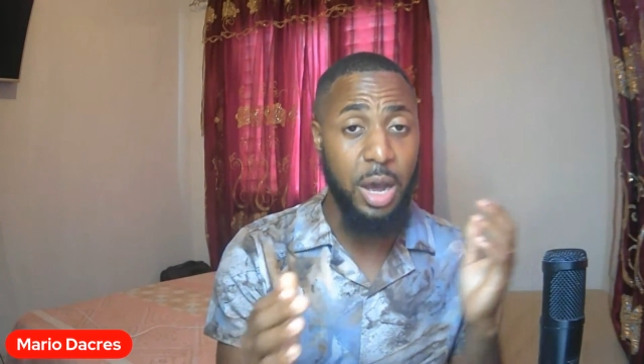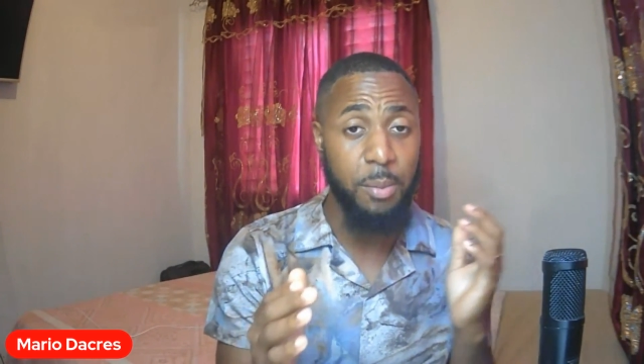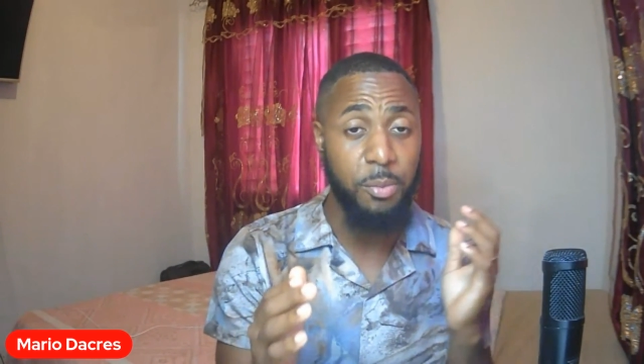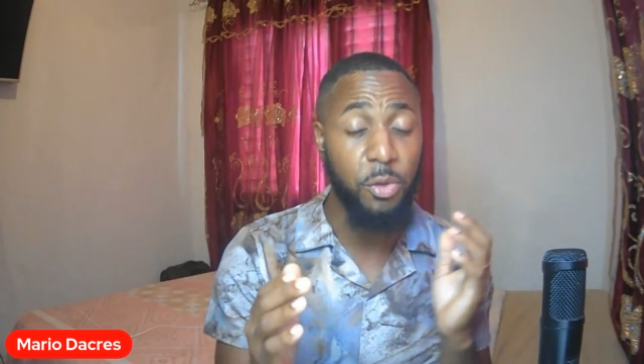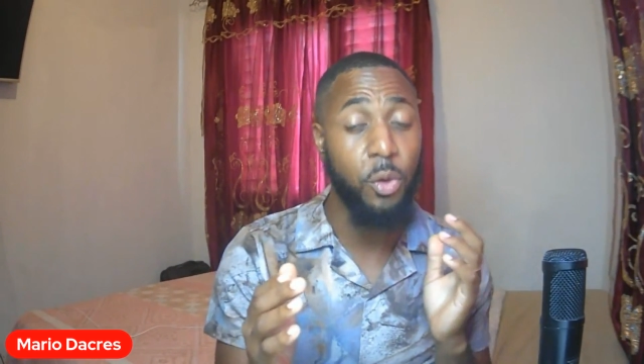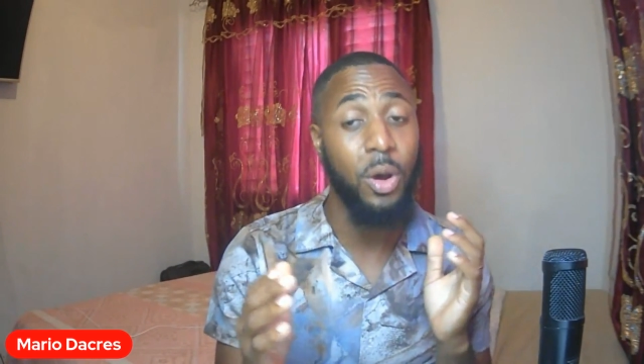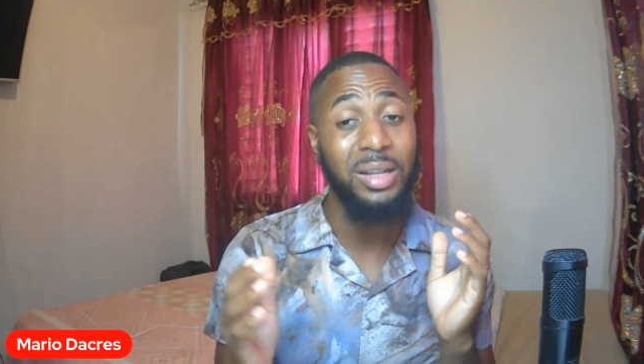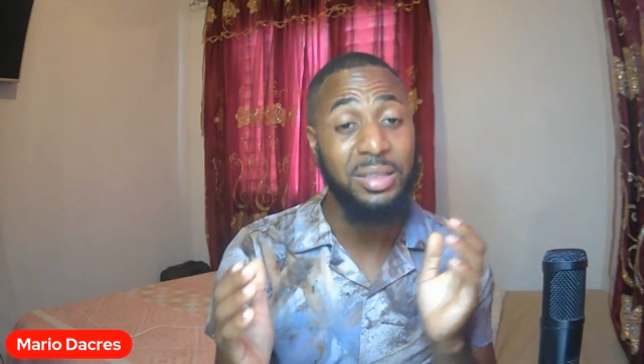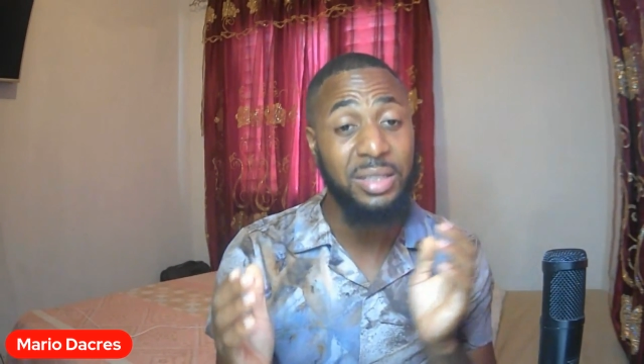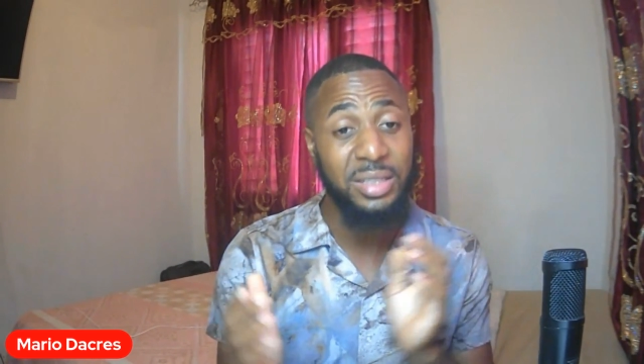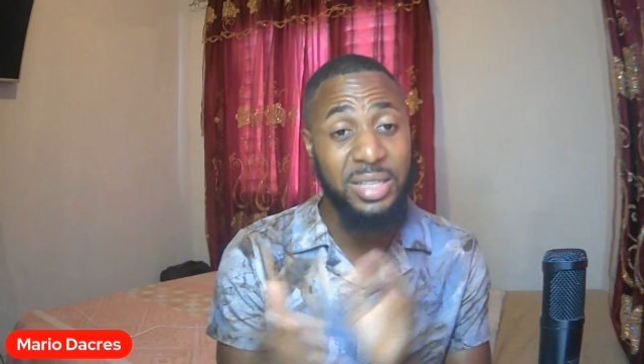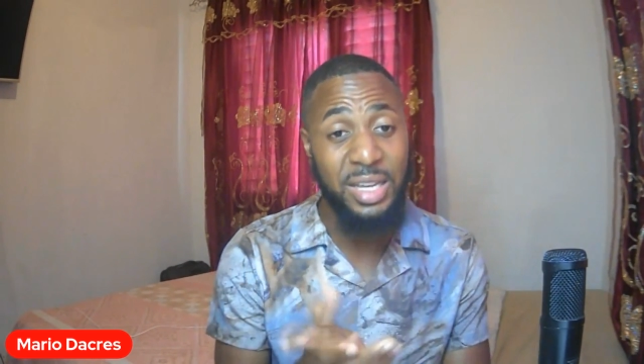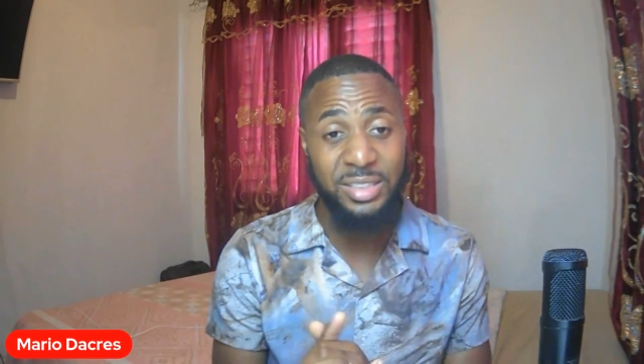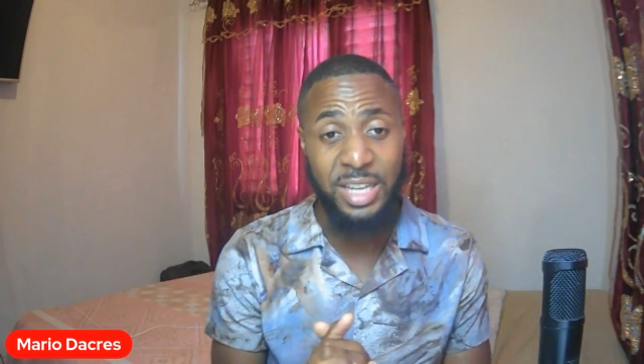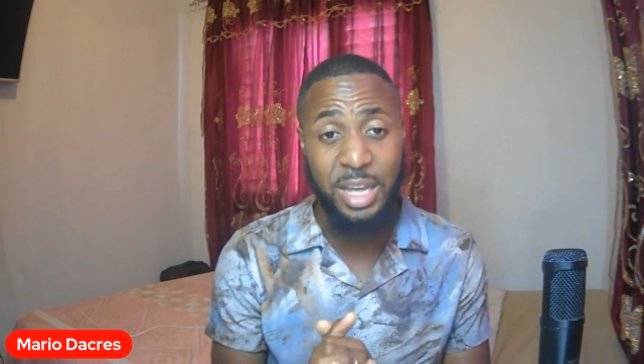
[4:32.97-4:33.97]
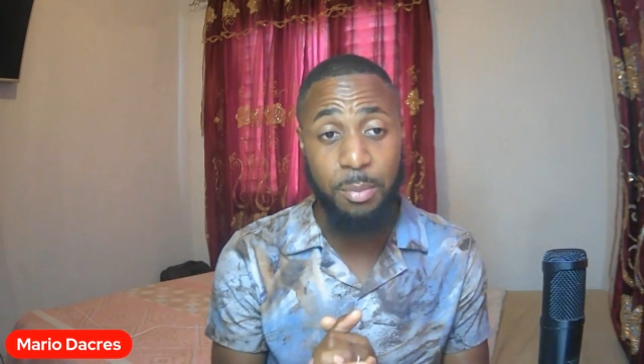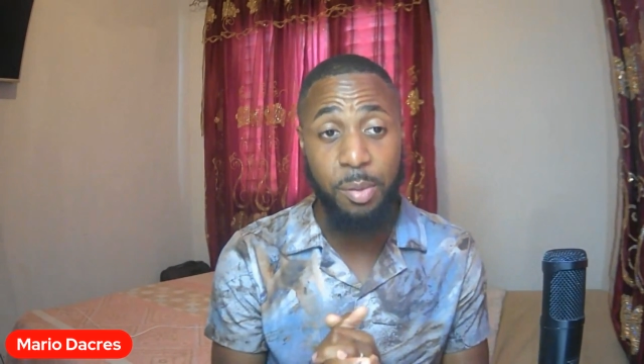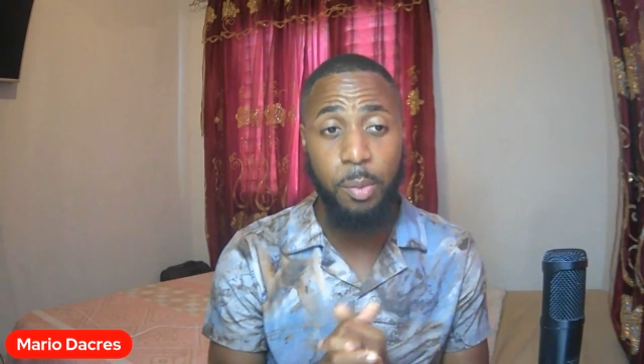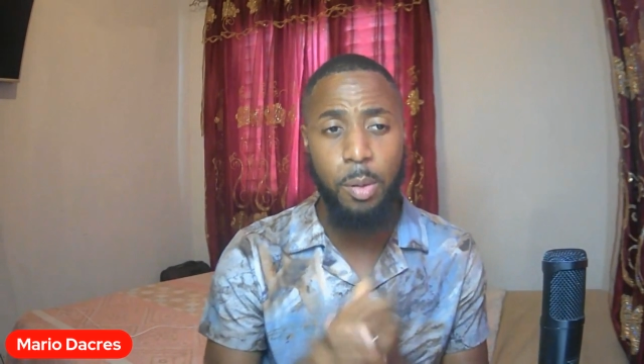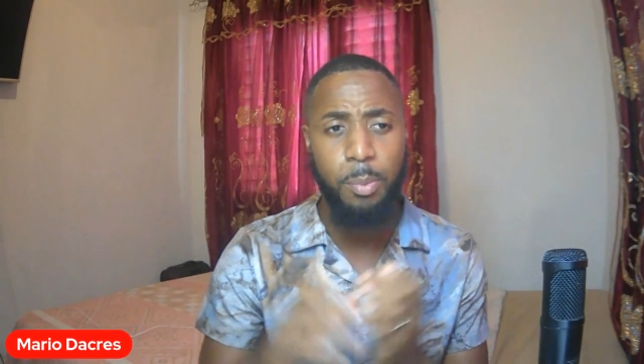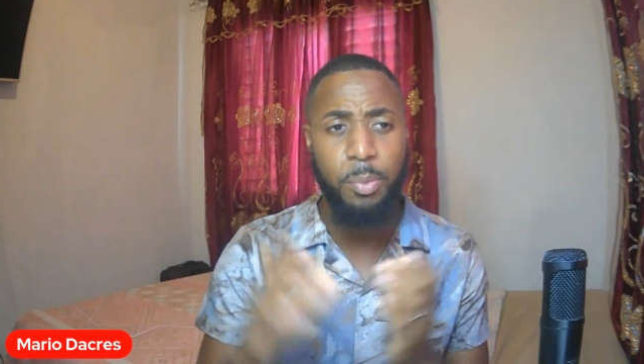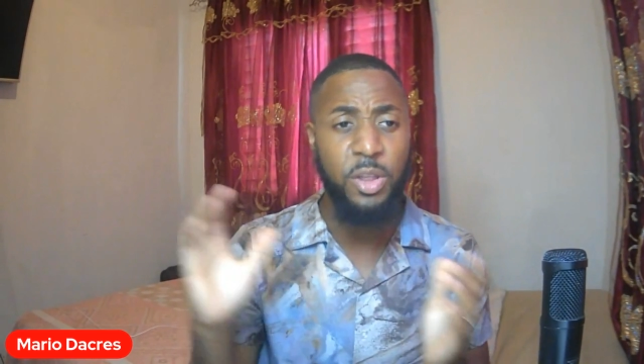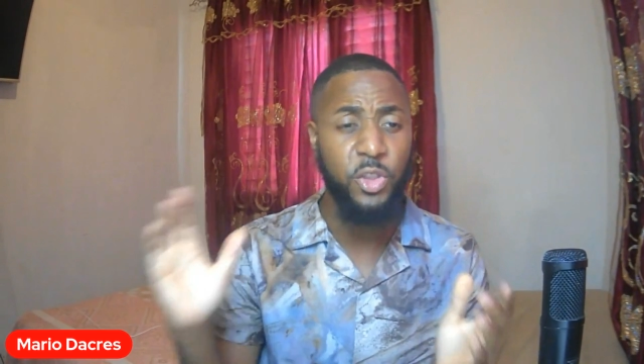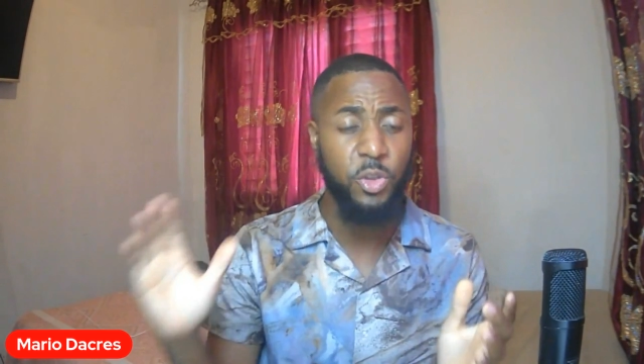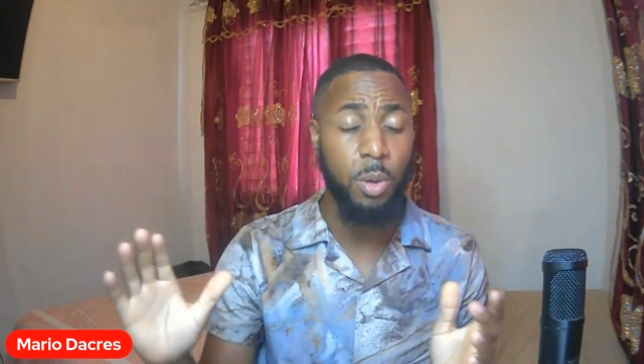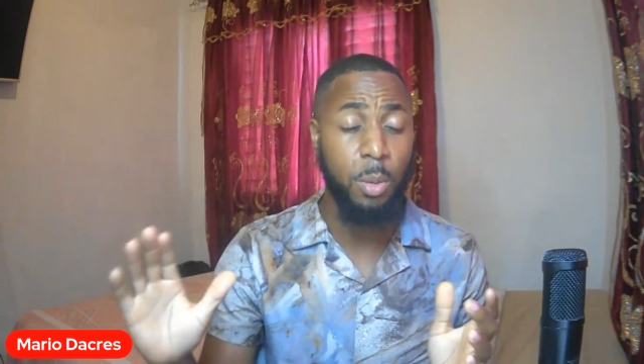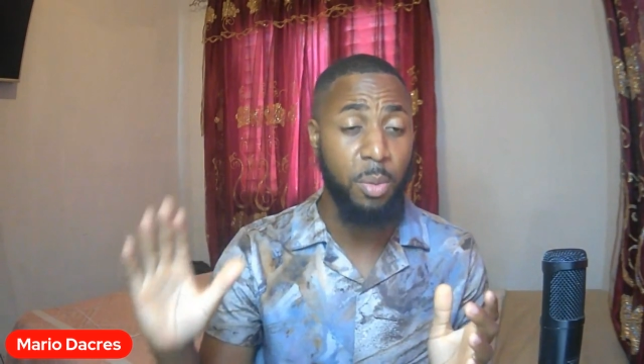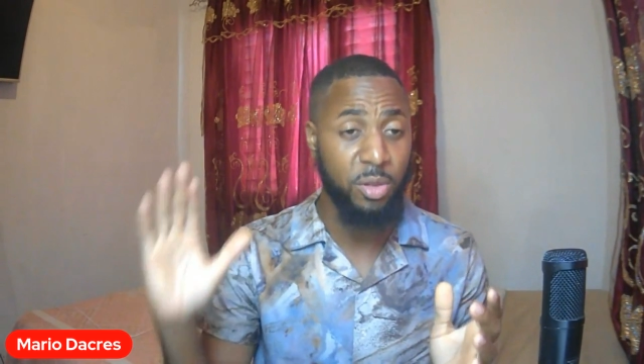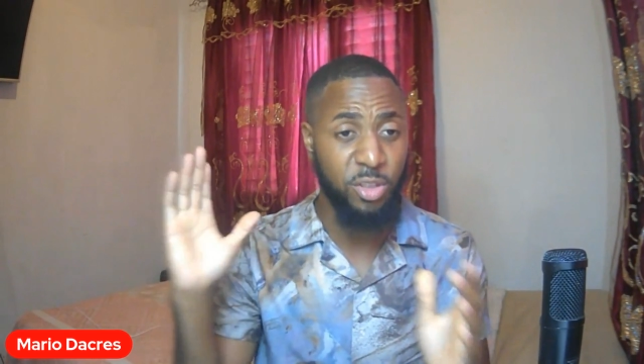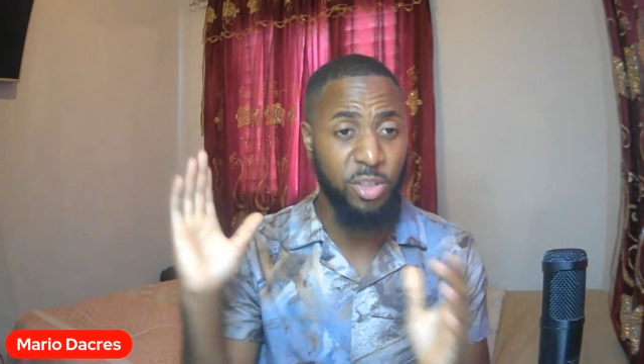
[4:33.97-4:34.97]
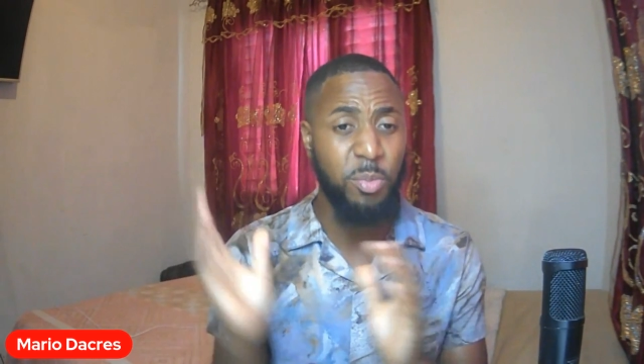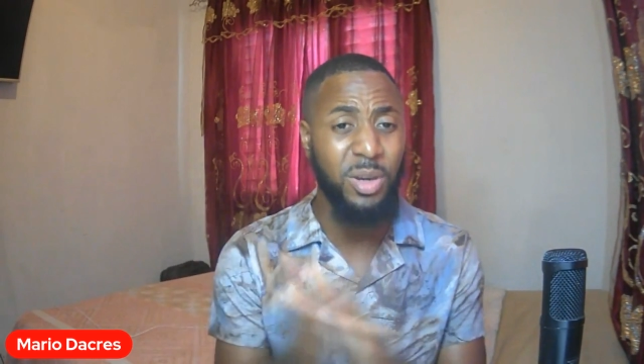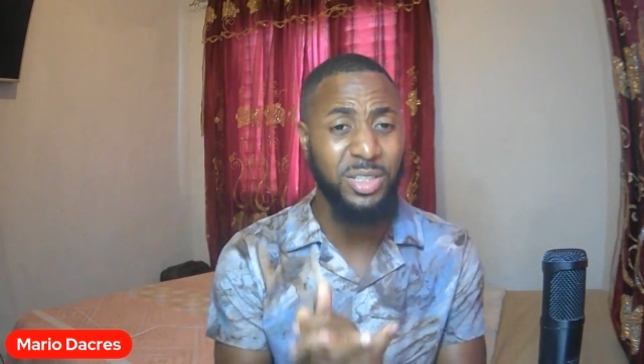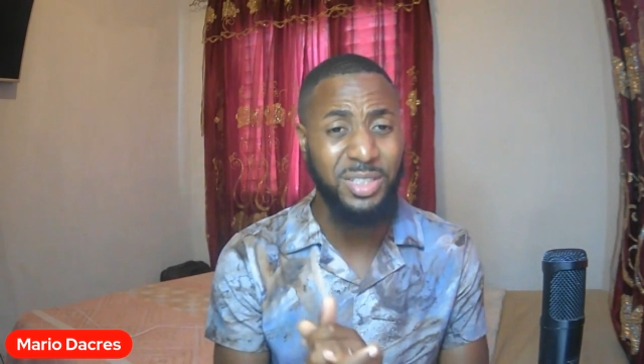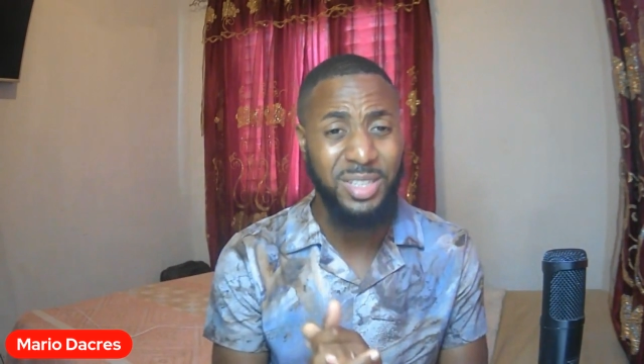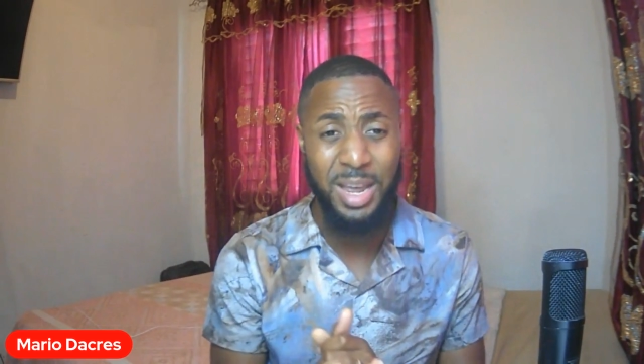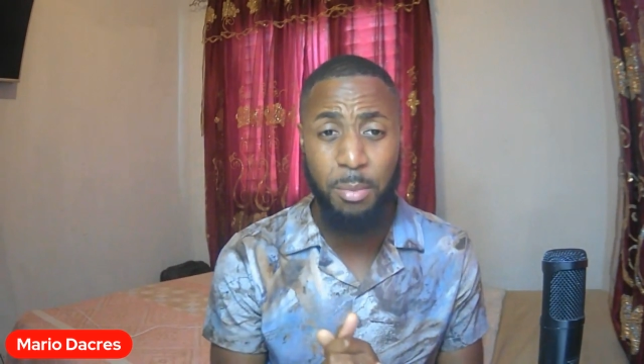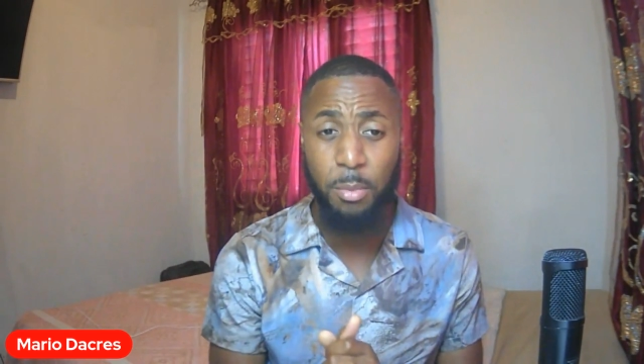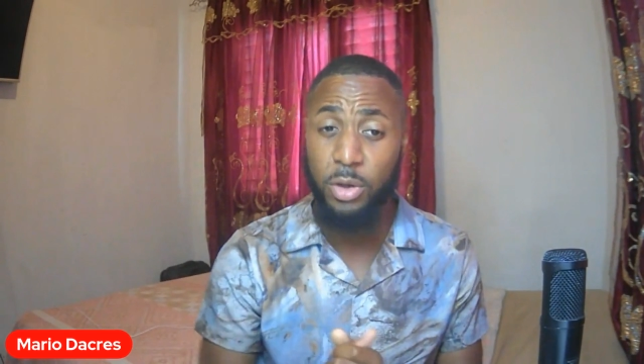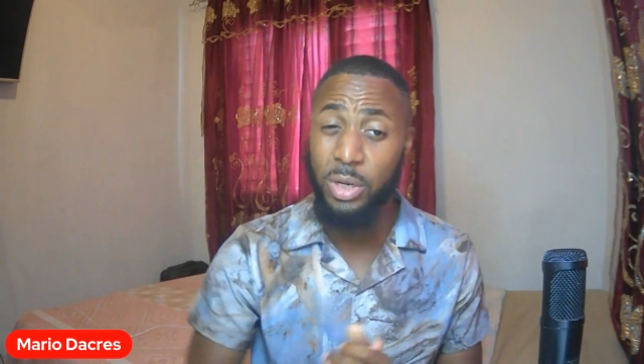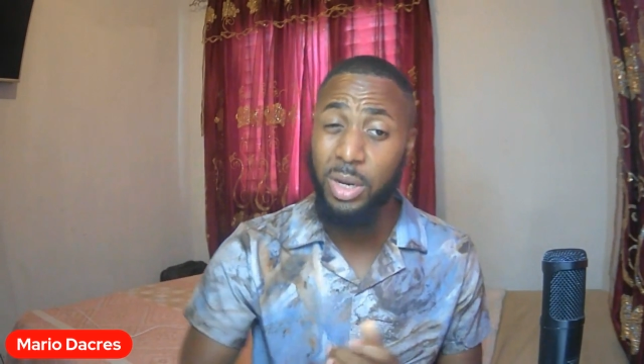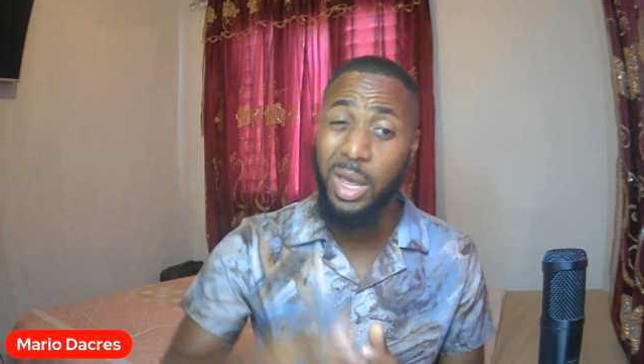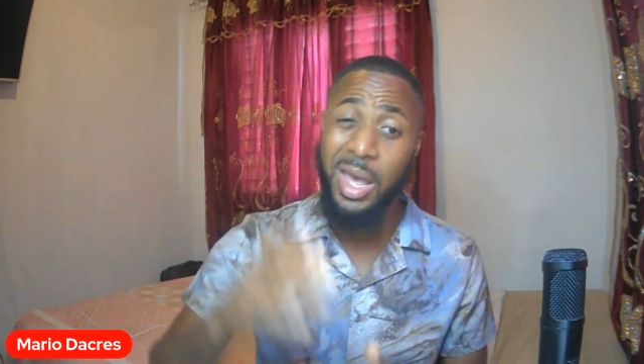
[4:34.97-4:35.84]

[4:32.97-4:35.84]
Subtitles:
So until next time, people, please remember to smash the like button,